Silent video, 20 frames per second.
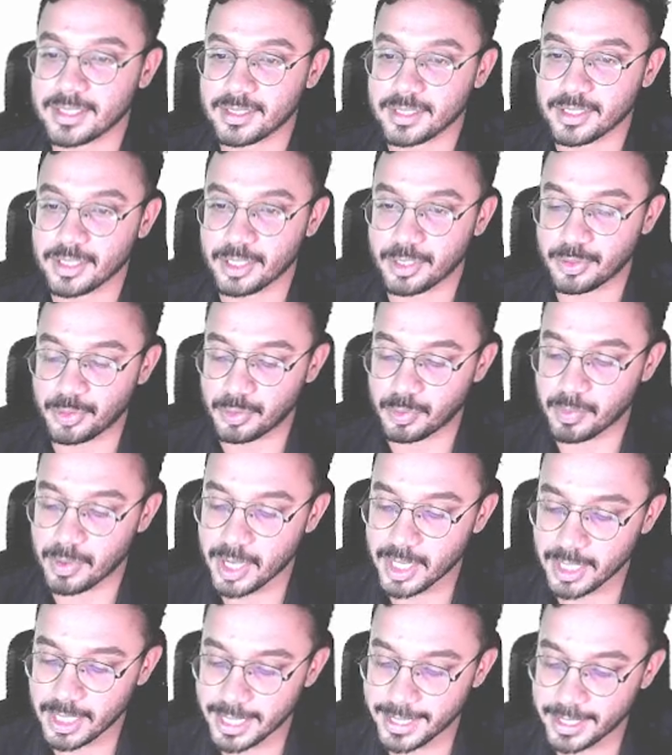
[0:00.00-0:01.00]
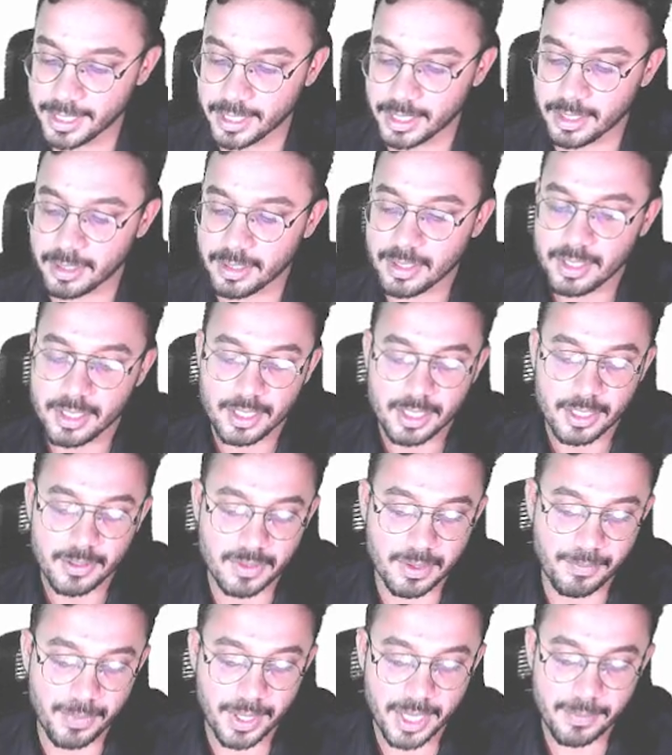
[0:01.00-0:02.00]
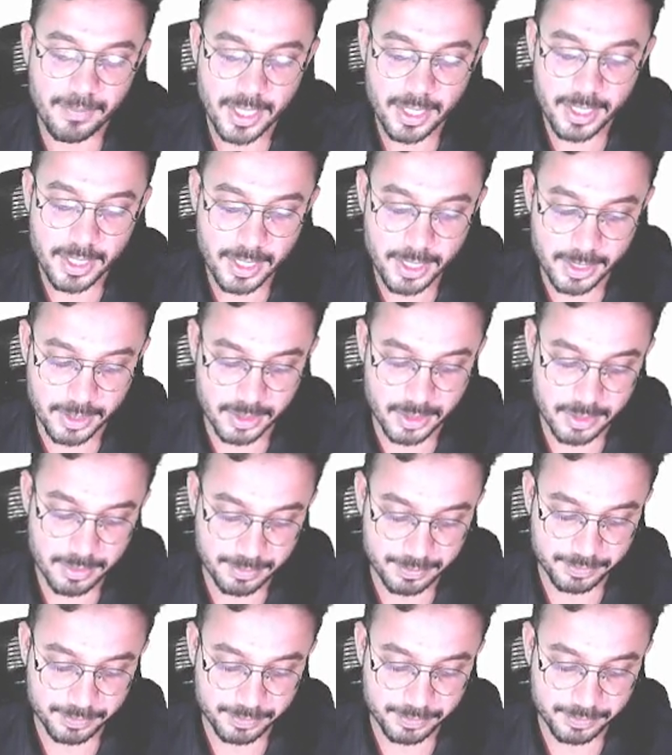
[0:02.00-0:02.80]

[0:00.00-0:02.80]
in a newborn, like if the baby is,